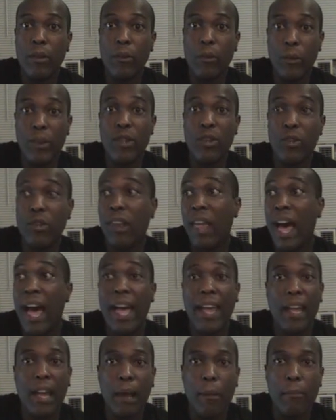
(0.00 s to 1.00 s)
when you
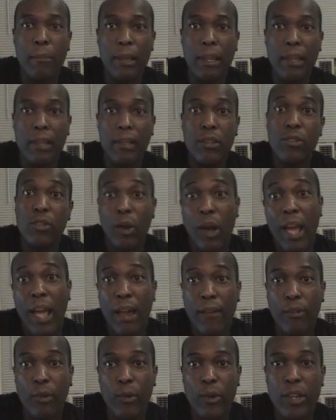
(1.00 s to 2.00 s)
lie on me, so I
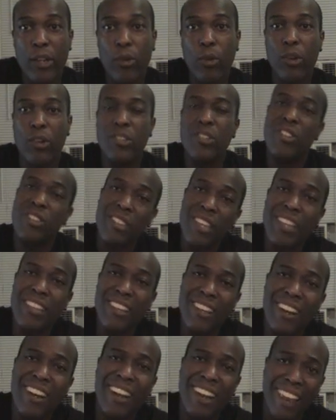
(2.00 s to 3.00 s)
have a recourse. You think
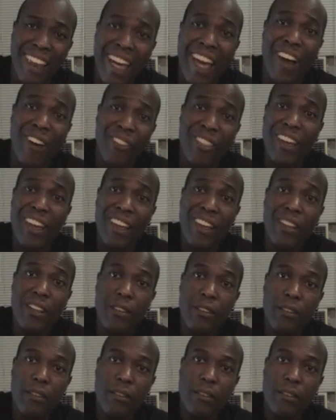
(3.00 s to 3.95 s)
they're going to allow that?